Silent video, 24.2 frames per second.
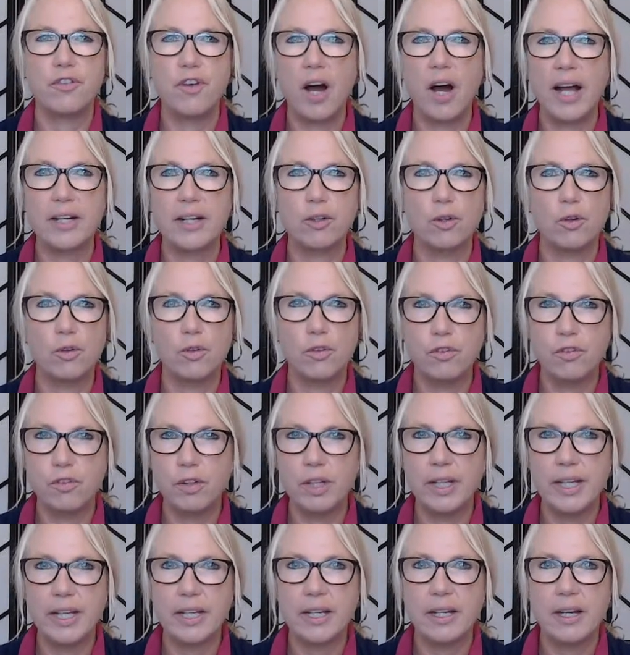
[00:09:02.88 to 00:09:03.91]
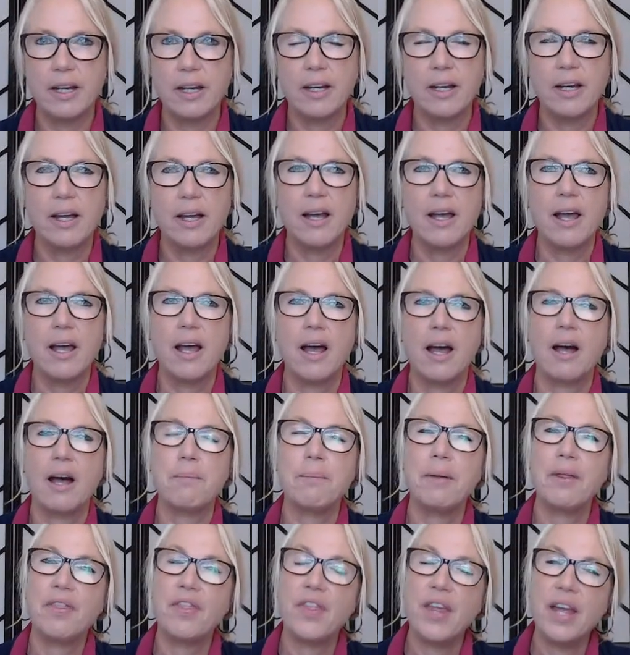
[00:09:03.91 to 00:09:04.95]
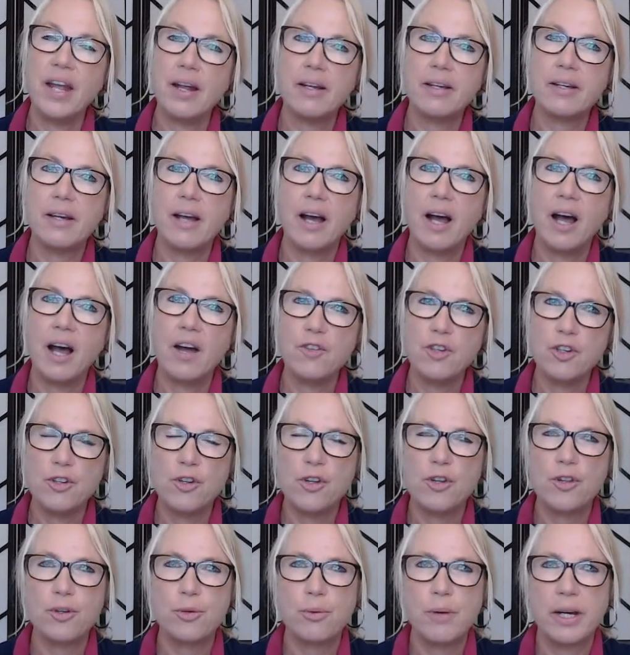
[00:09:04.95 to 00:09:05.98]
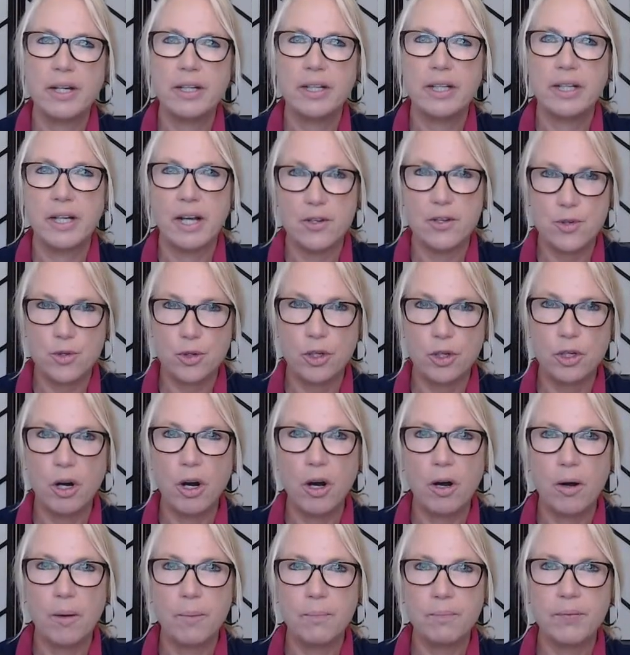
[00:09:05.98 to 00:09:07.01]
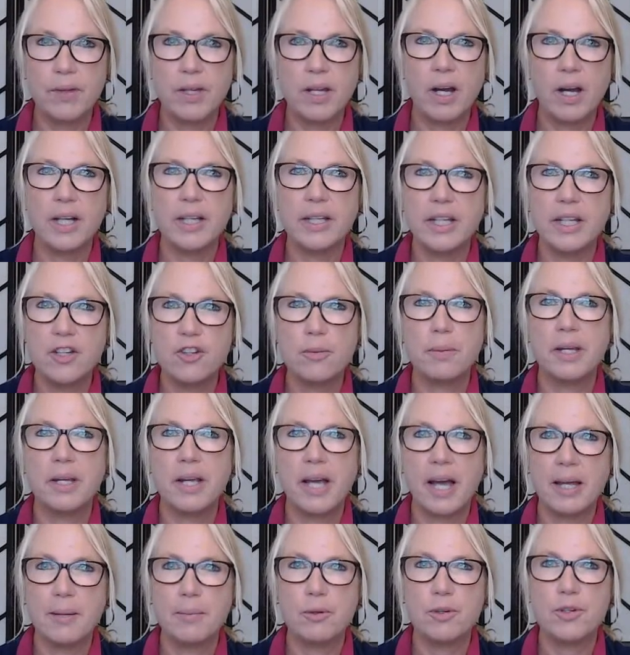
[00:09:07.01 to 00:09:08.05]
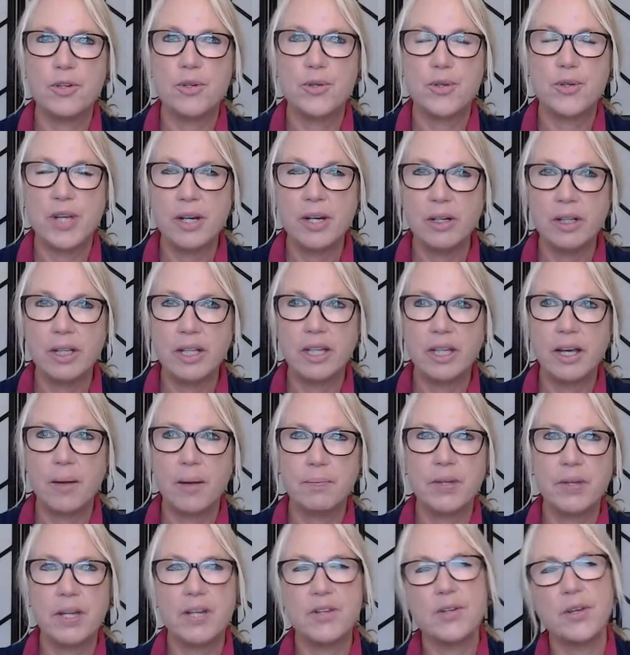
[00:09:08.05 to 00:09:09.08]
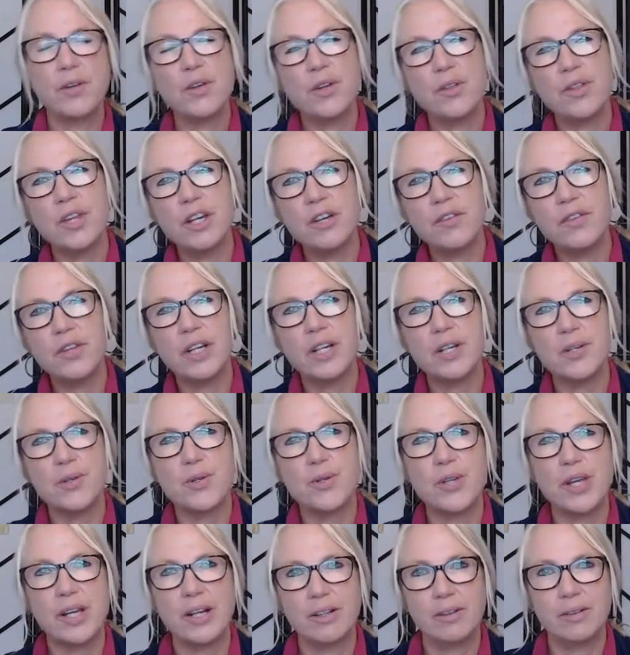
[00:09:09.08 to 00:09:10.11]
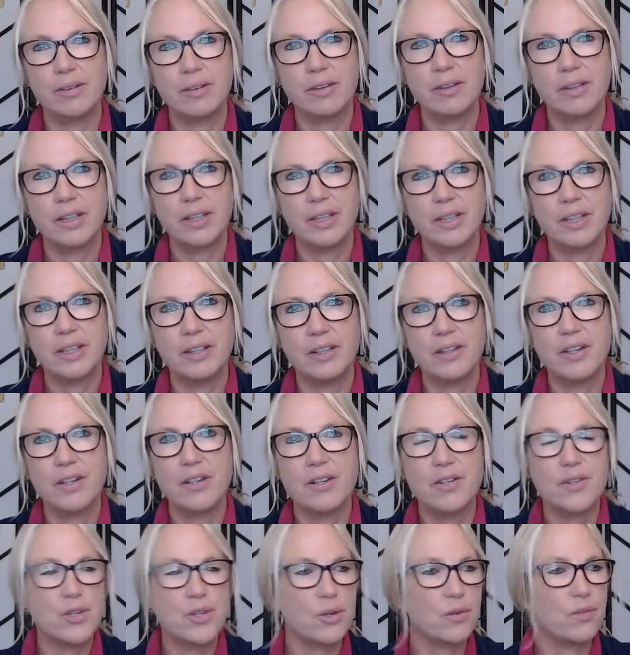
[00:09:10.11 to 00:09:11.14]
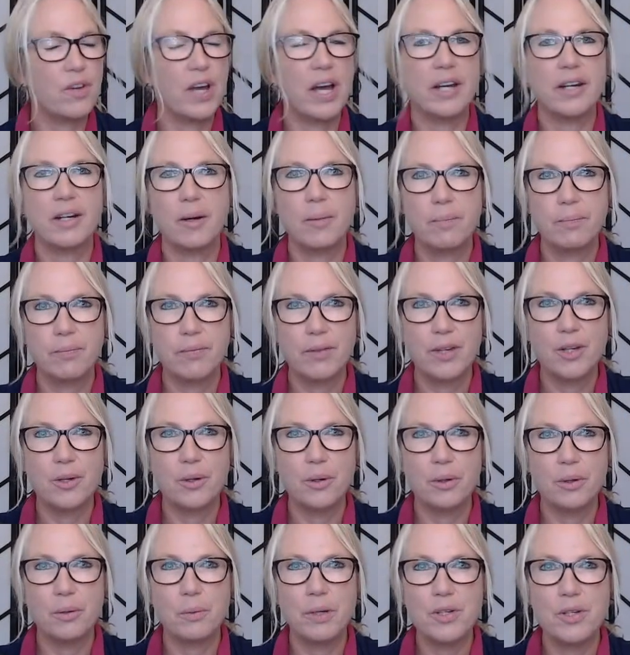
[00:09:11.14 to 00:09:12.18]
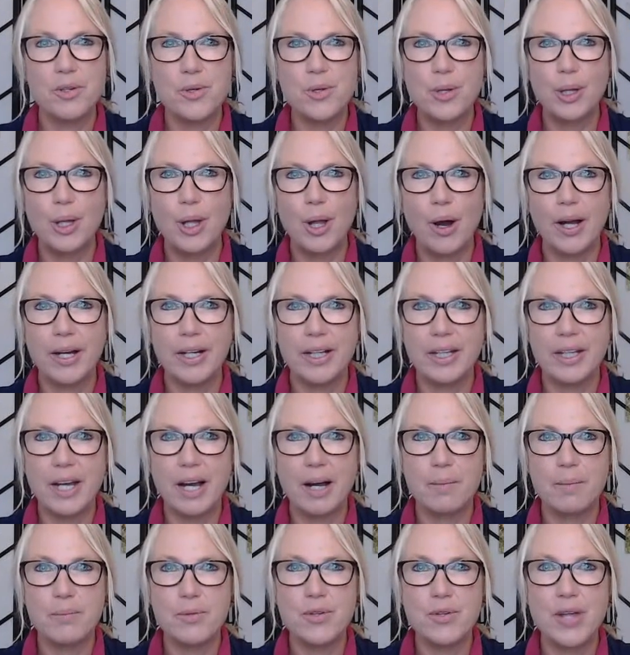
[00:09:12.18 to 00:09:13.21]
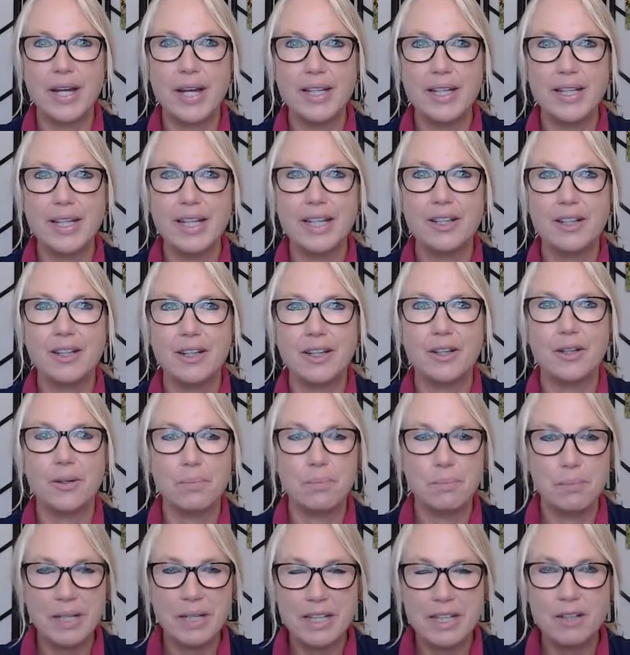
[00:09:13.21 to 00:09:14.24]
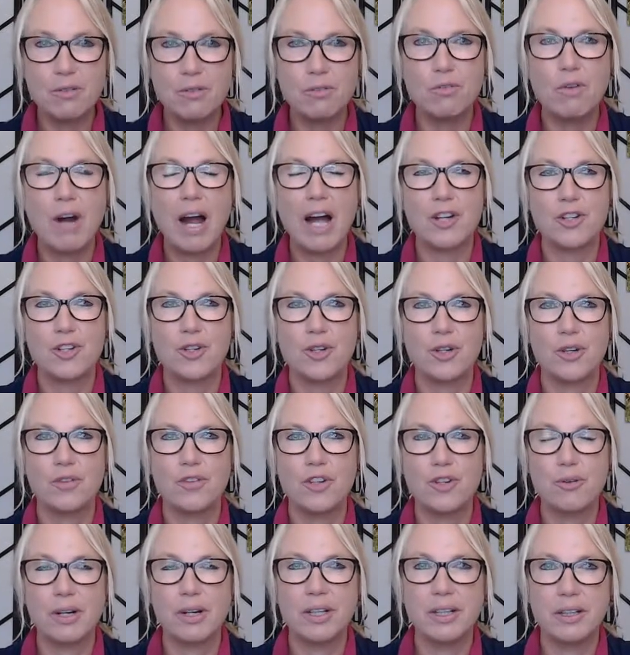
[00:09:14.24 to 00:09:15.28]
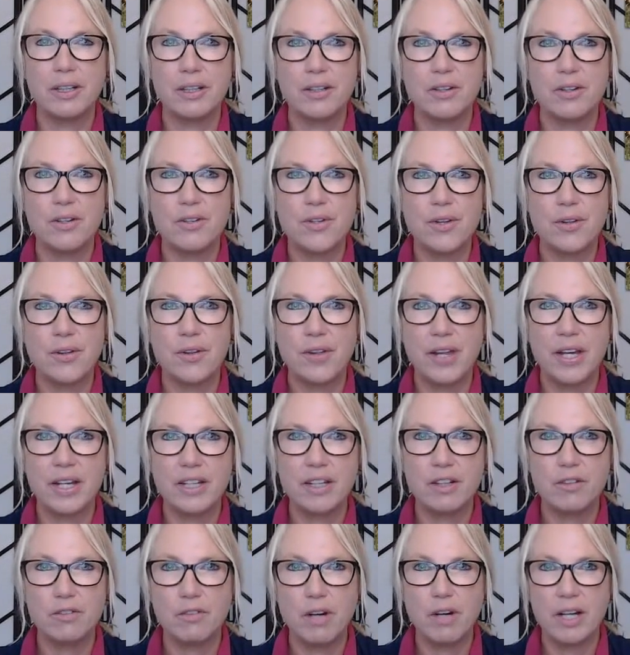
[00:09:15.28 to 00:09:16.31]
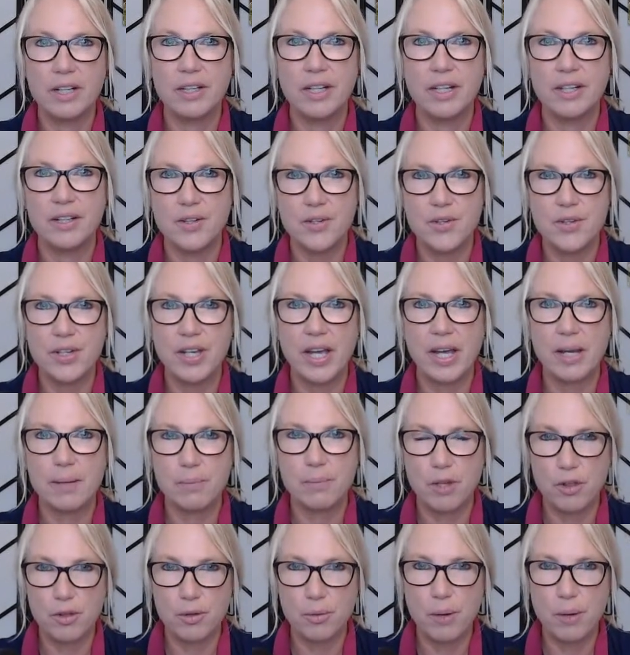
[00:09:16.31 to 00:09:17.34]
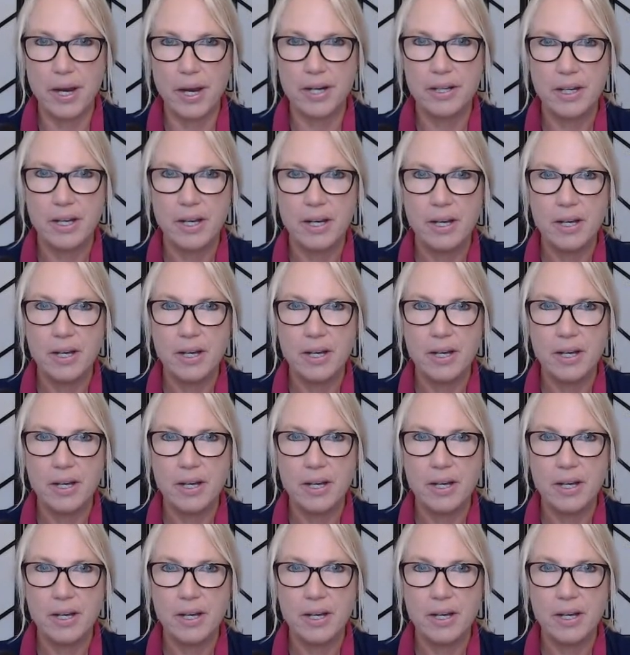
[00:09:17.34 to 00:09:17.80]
fight or flee. But then after the threat has gone, I need to be able to settle again. If you think of the gazelle in the savannah, you know, once the lion comes, they need a big rush of adrenaline so that they can run and escape the threat.